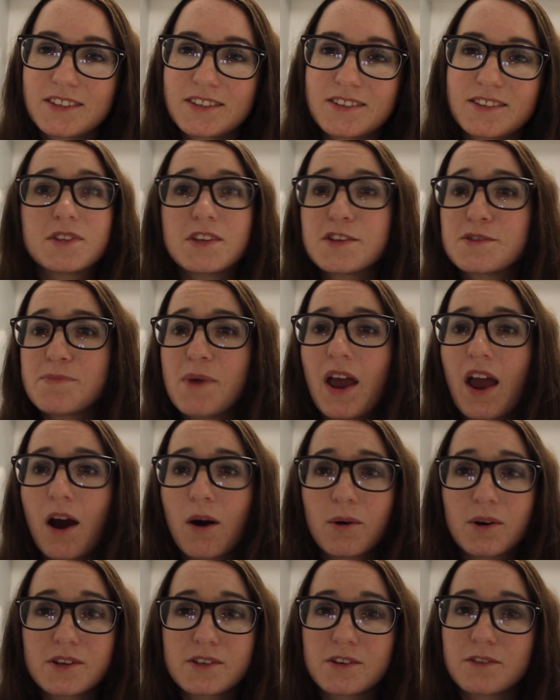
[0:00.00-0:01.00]
Since my
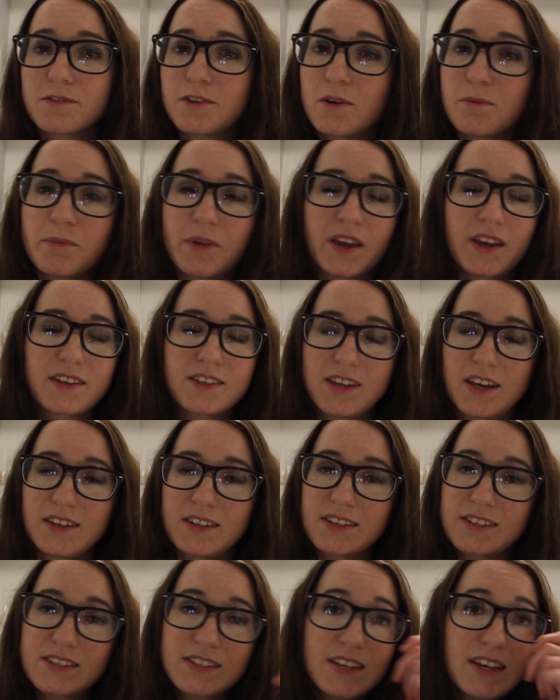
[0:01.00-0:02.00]
hours are from 10
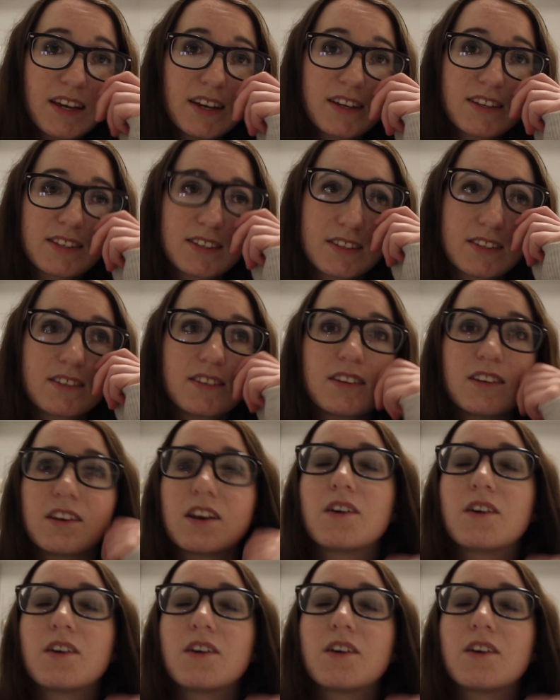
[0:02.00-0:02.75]
to 6,